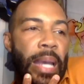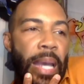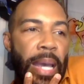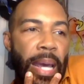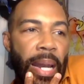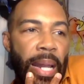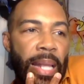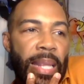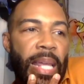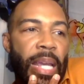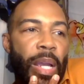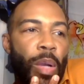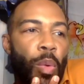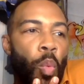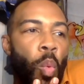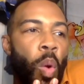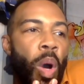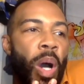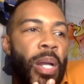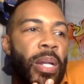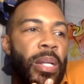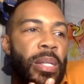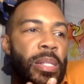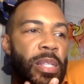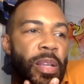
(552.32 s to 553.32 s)
And I think
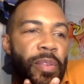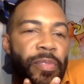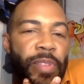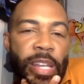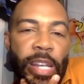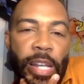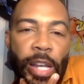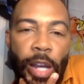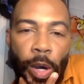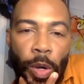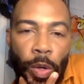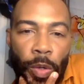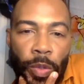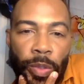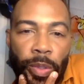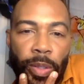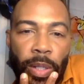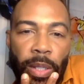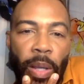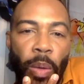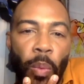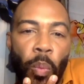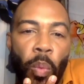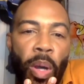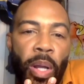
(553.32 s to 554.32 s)
one is of ego
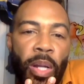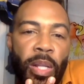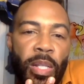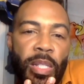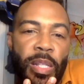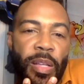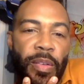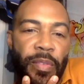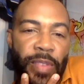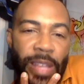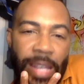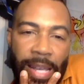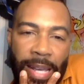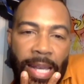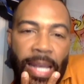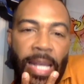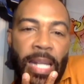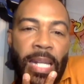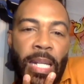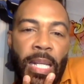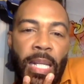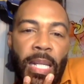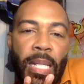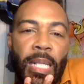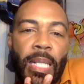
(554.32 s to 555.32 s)
and one is of
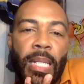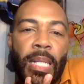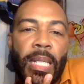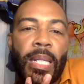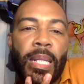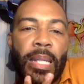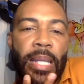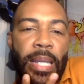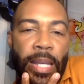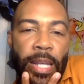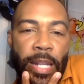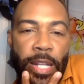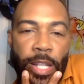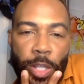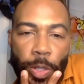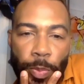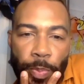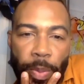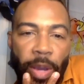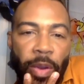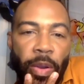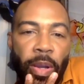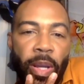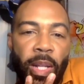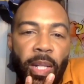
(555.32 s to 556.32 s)
id. Okay. Id,
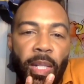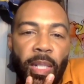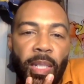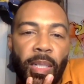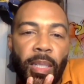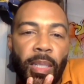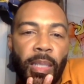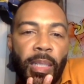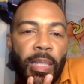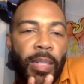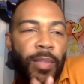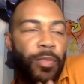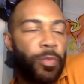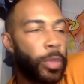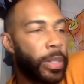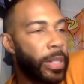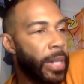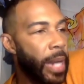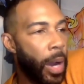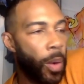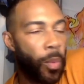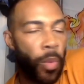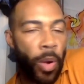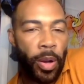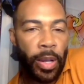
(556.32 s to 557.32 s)
if we're
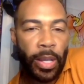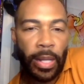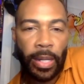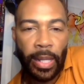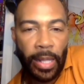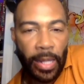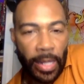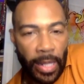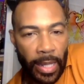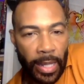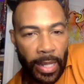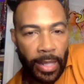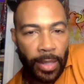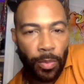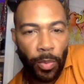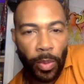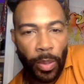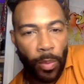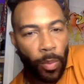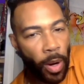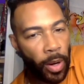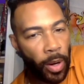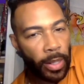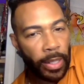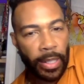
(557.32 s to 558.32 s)
not working in id,
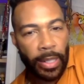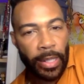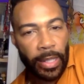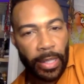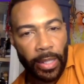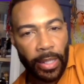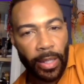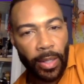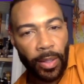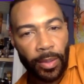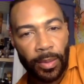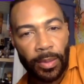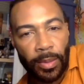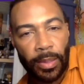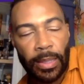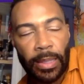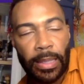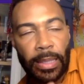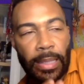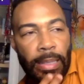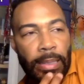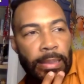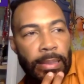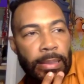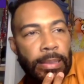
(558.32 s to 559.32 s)
we're working in ego.
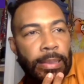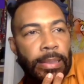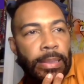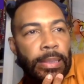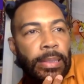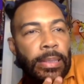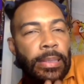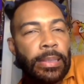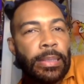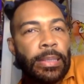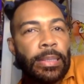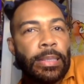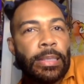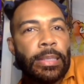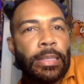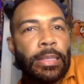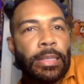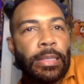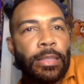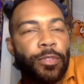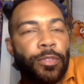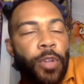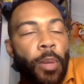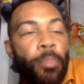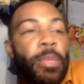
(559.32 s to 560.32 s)
Yeah.
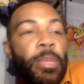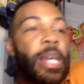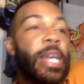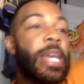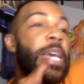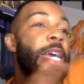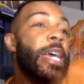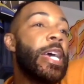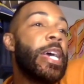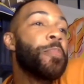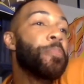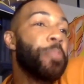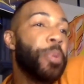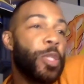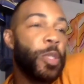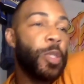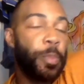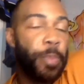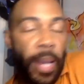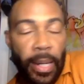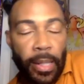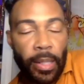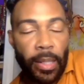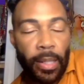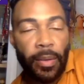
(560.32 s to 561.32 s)
From the id
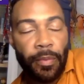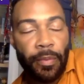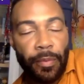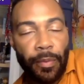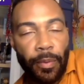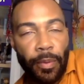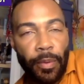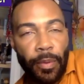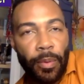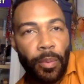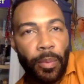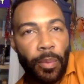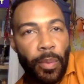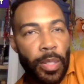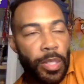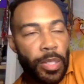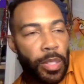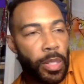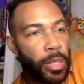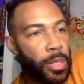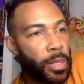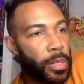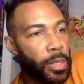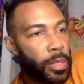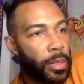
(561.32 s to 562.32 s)
perspective, which
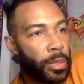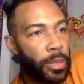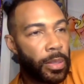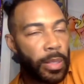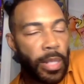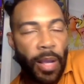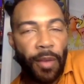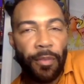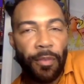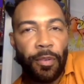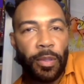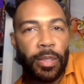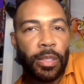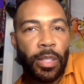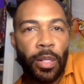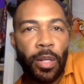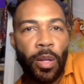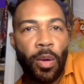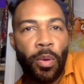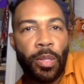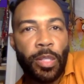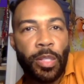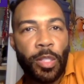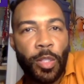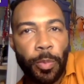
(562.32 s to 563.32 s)
is definitely
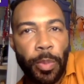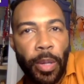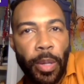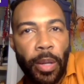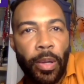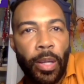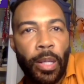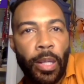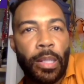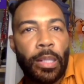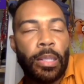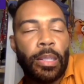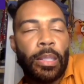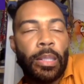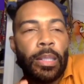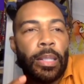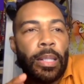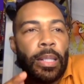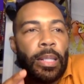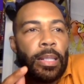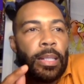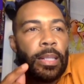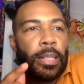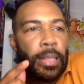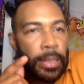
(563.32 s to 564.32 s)
denoting spirit,
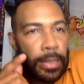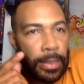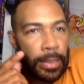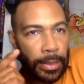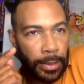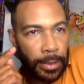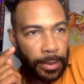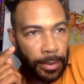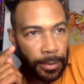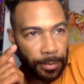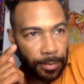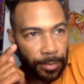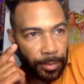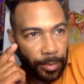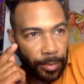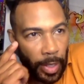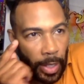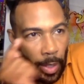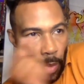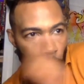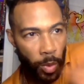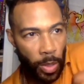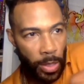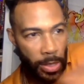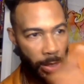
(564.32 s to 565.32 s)

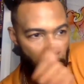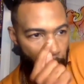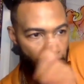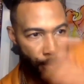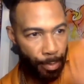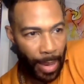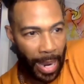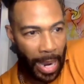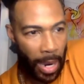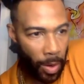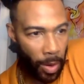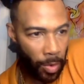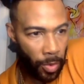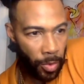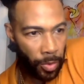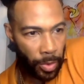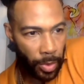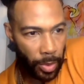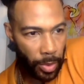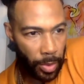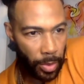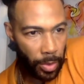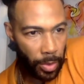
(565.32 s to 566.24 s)
it was about